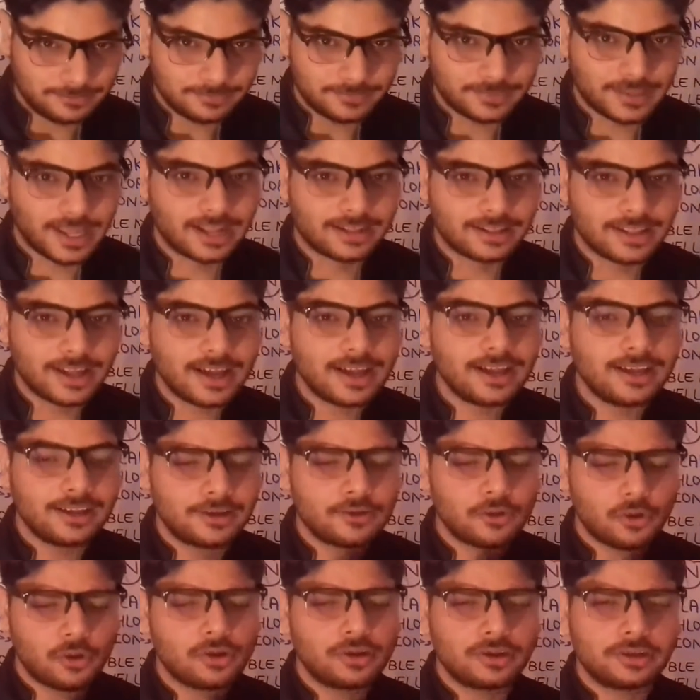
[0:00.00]
Then the
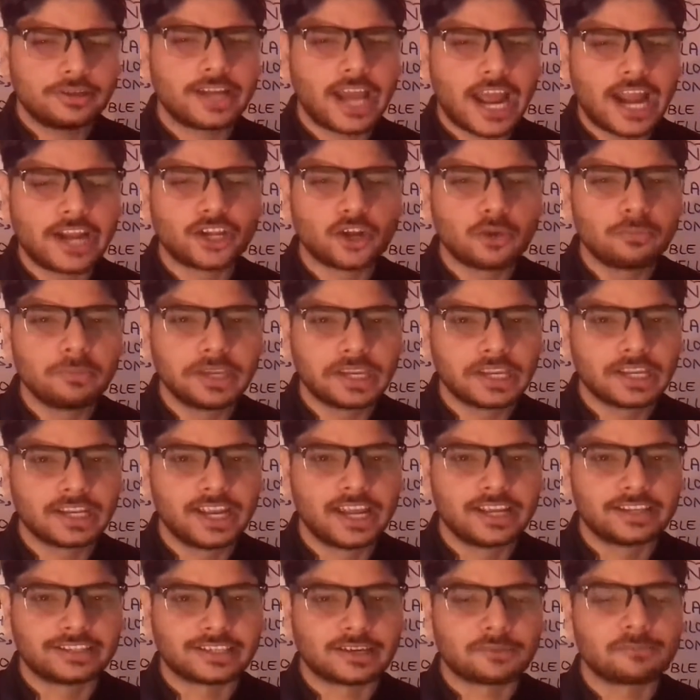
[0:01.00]
diatomic in
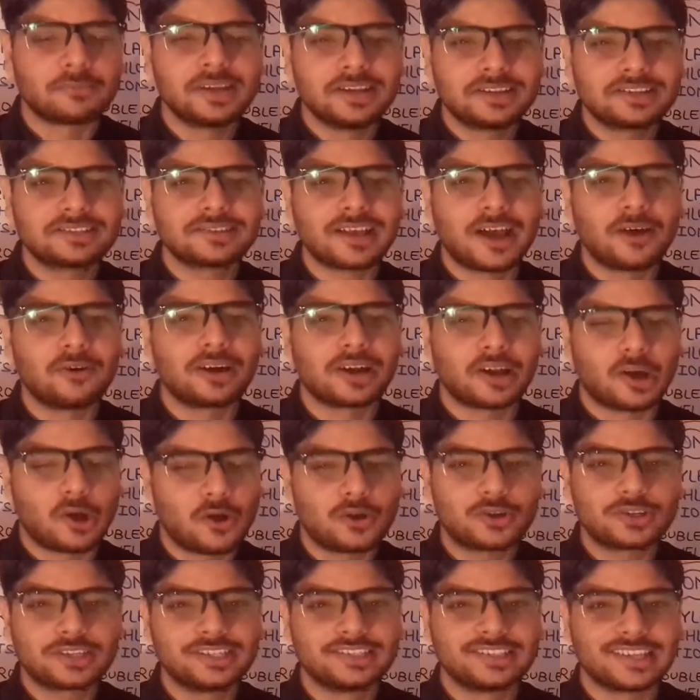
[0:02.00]
nature means our
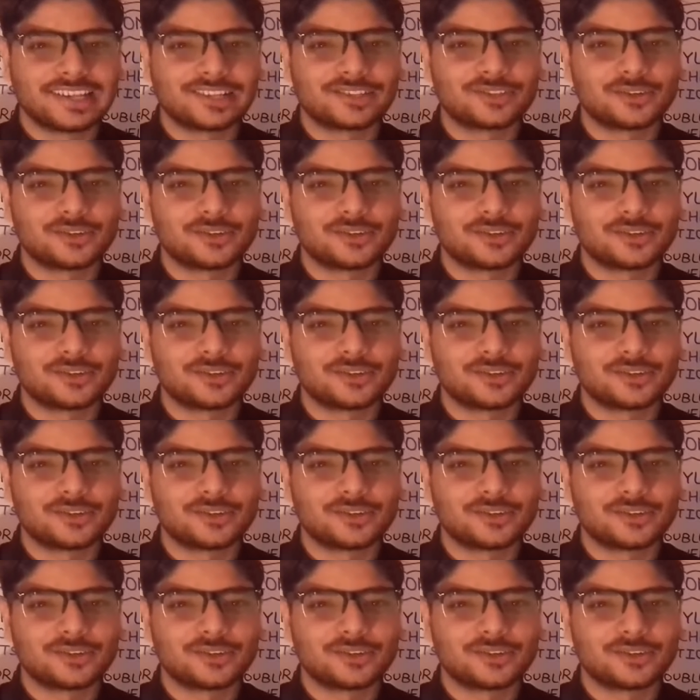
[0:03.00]
oxygen.